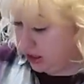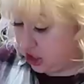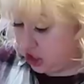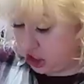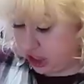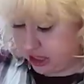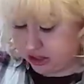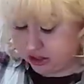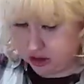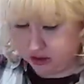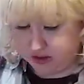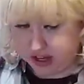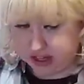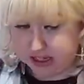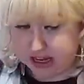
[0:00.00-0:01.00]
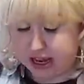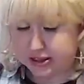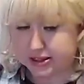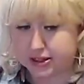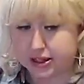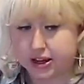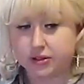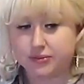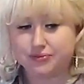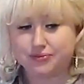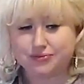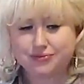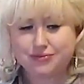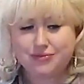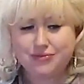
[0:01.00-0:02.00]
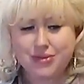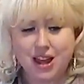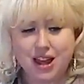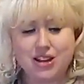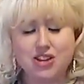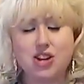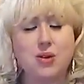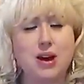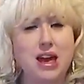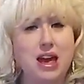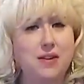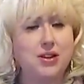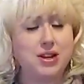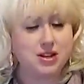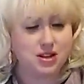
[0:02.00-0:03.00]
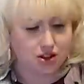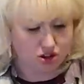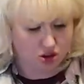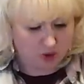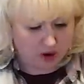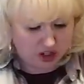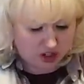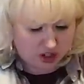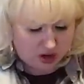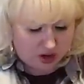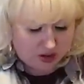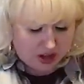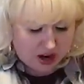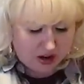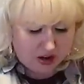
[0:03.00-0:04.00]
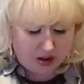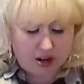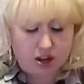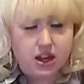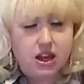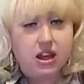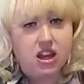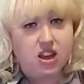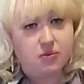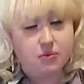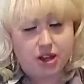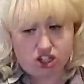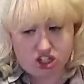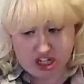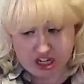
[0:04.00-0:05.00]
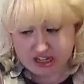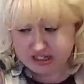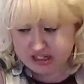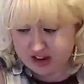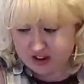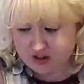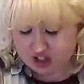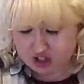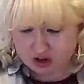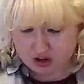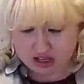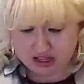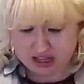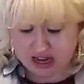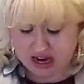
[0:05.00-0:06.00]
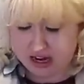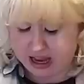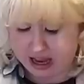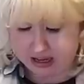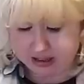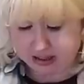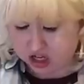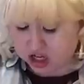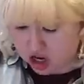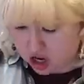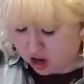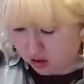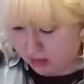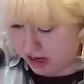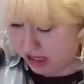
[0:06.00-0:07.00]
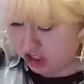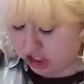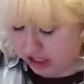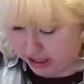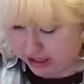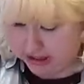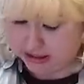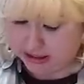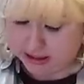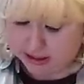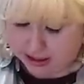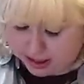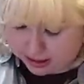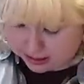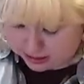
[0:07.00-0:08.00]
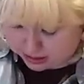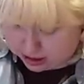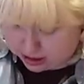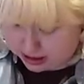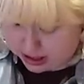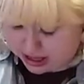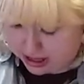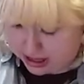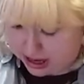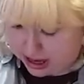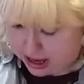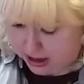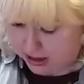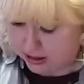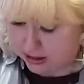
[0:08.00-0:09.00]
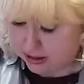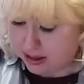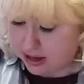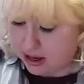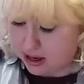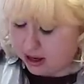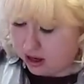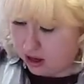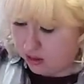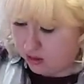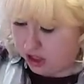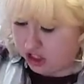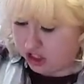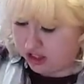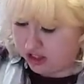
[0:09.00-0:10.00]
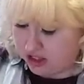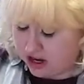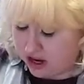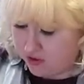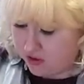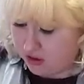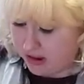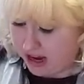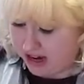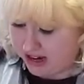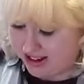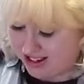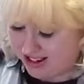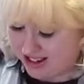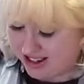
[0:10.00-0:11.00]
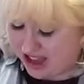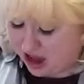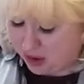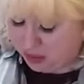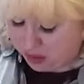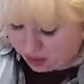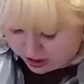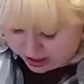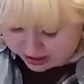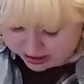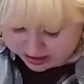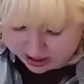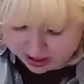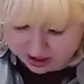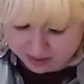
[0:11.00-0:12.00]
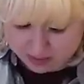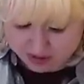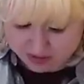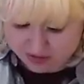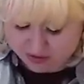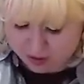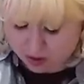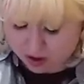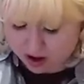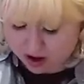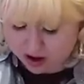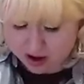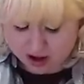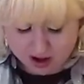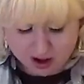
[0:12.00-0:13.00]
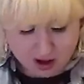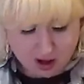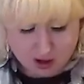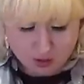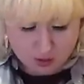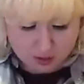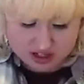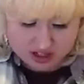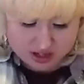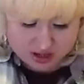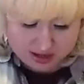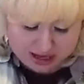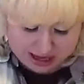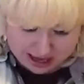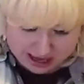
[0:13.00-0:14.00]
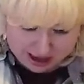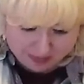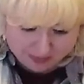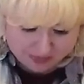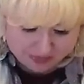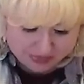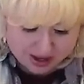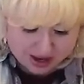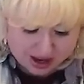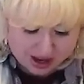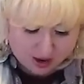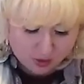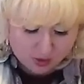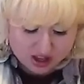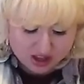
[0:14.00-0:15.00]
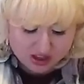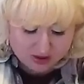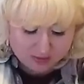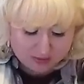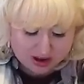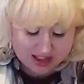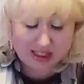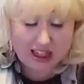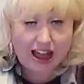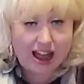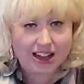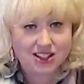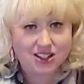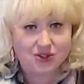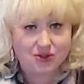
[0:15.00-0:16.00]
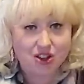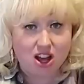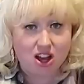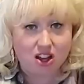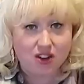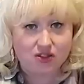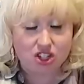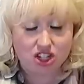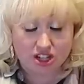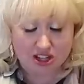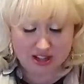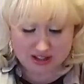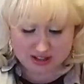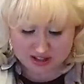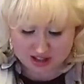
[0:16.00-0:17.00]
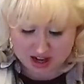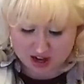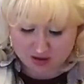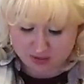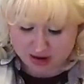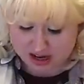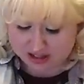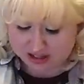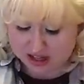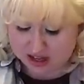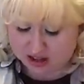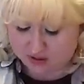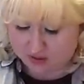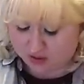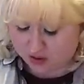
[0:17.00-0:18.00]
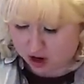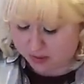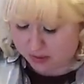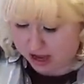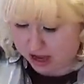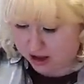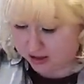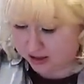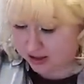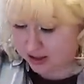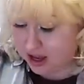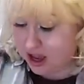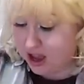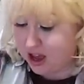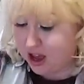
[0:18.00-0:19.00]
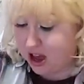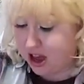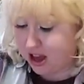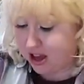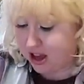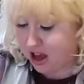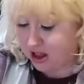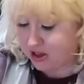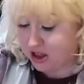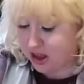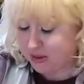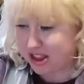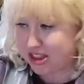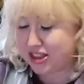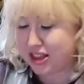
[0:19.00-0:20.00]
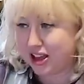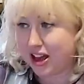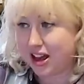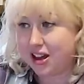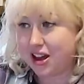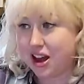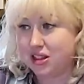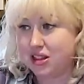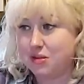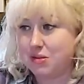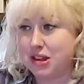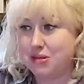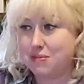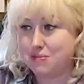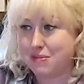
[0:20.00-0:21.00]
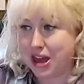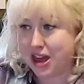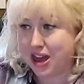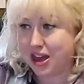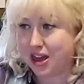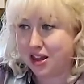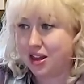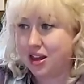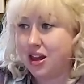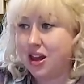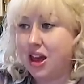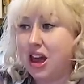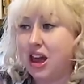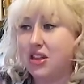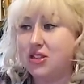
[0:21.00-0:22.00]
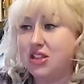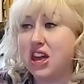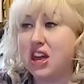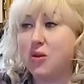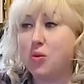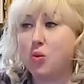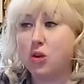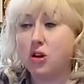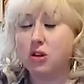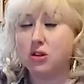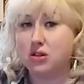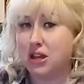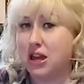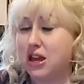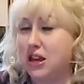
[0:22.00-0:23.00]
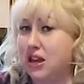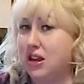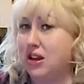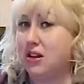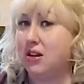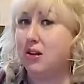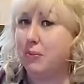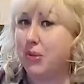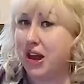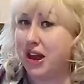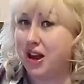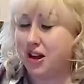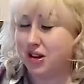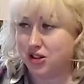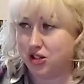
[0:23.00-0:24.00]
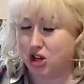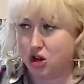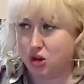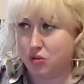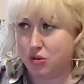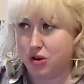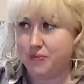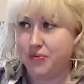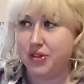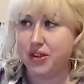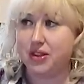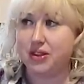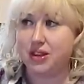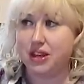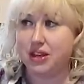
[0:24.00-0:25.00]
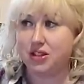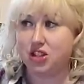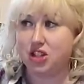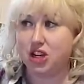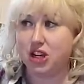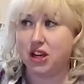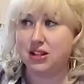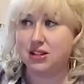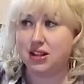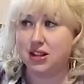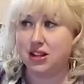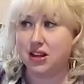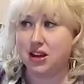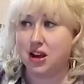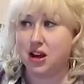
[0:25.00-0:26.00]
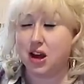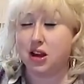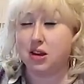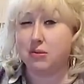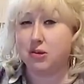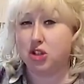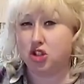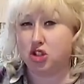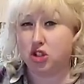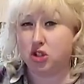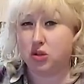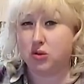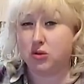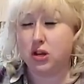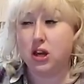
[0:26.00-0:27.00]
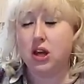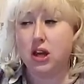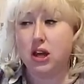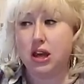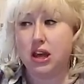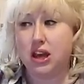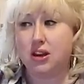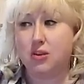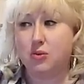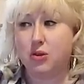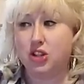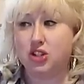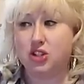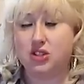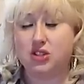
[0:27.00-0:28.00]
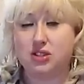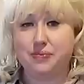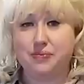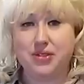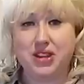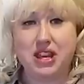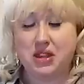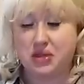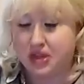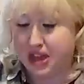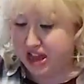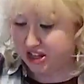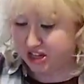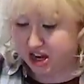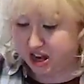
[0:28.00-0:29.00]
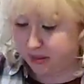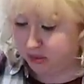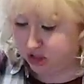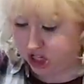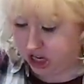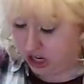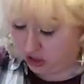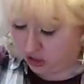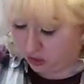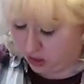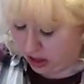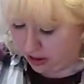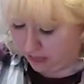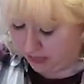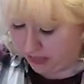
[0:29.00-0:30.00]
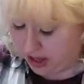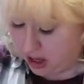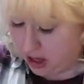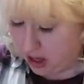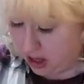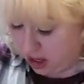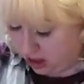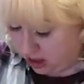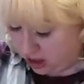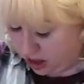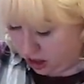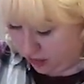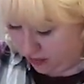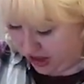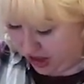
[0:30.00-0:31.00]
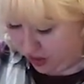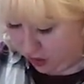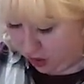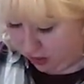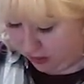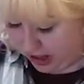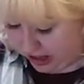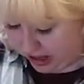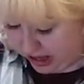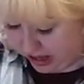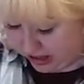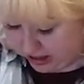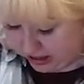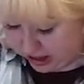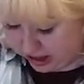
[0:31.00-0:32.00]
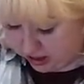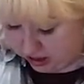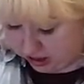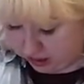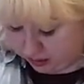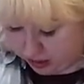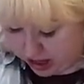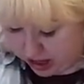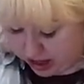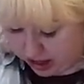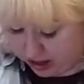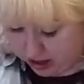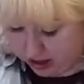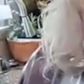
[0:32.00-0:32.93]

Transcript: The chickens are fantastic. I know I have another question on there on if my chickens ever started laying eggs. And no, my chickens did not start laying eggs. We just never made it to that point before winter came. Uh, with my last flock of chickens that I raised at the farmhouse, I got them, I think I got them in May, and they were laying by October. These chickens, I think I got them in June, and we just hit that time change where, no, they won't be laying till spring.